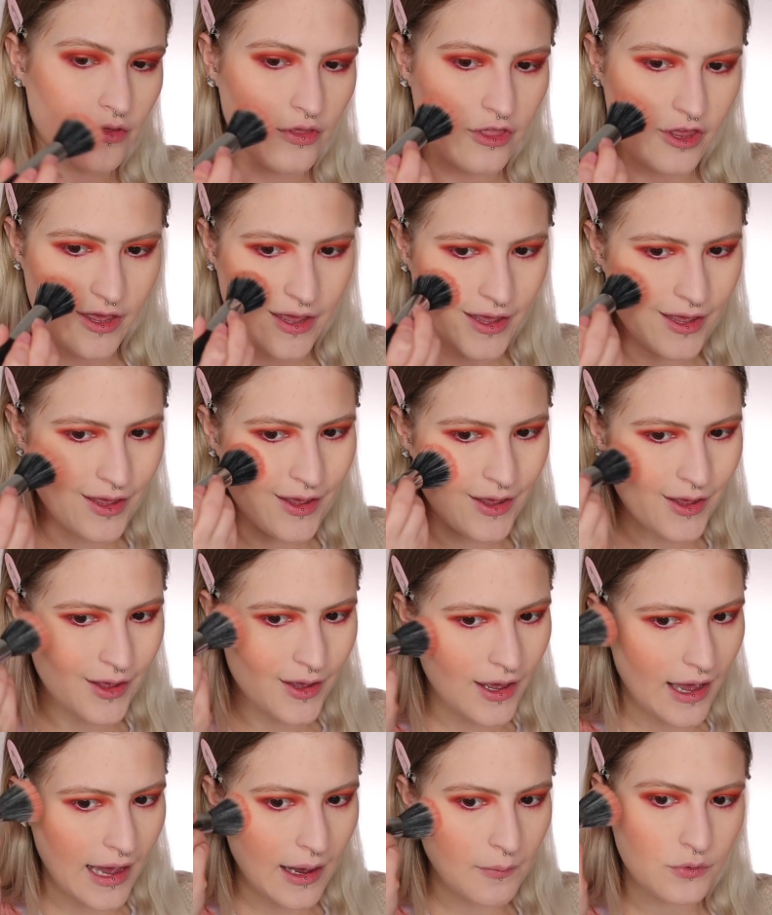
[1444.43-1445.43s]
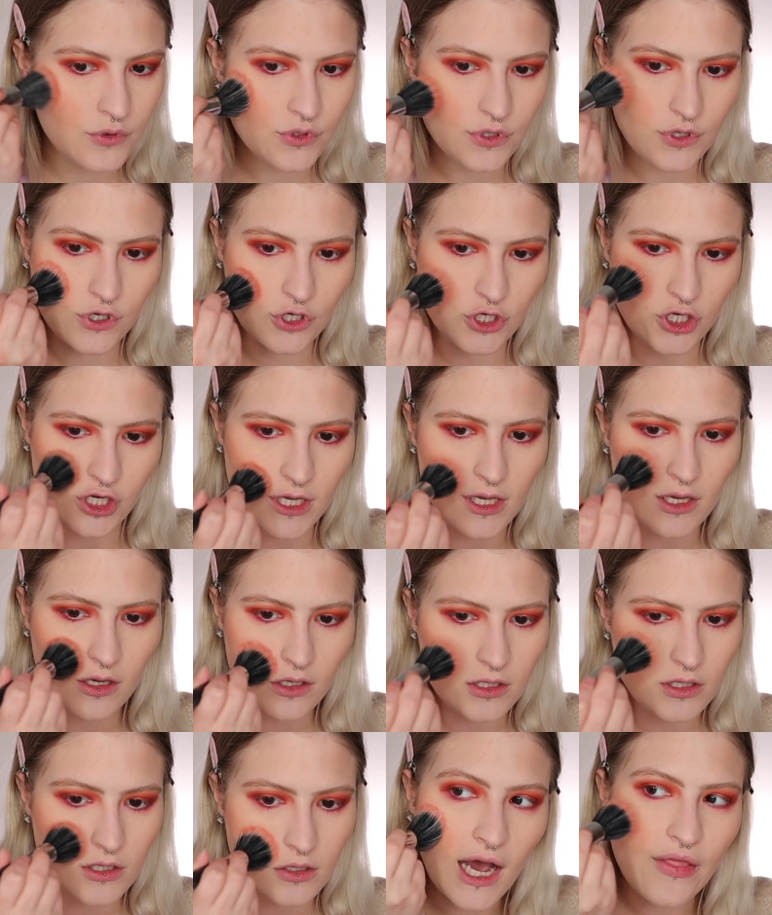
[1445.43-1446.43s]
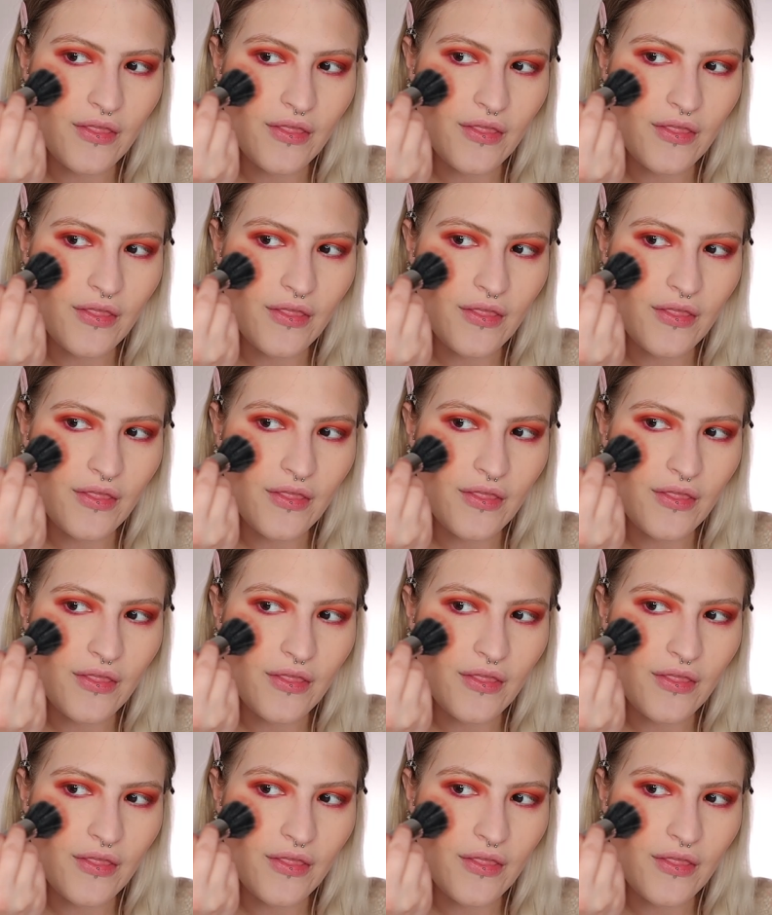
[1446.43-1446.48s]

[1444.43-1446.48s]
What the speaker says: the apples of the cheeks.